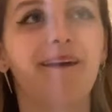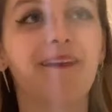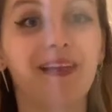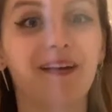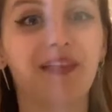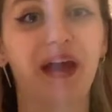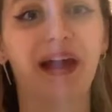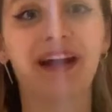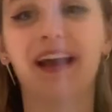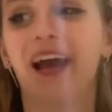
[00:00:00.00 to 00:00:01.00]

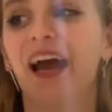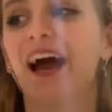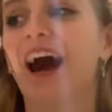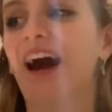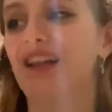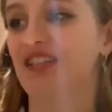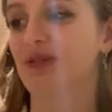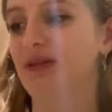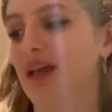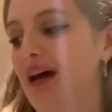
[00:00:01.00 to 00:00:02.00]
clothing, and you
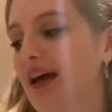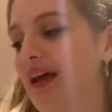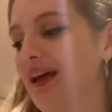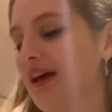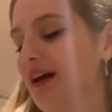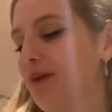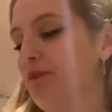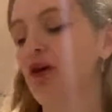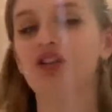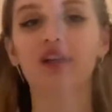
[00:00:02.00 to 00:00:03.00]
were like
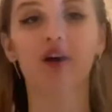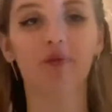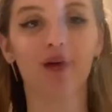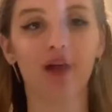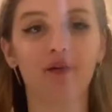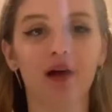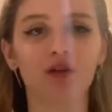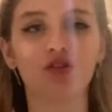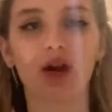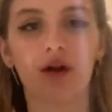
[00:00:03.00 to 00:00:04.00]
pushing it on me, and you were like, oh,
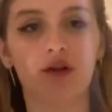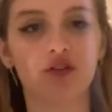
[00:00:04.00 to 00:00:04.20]
try it on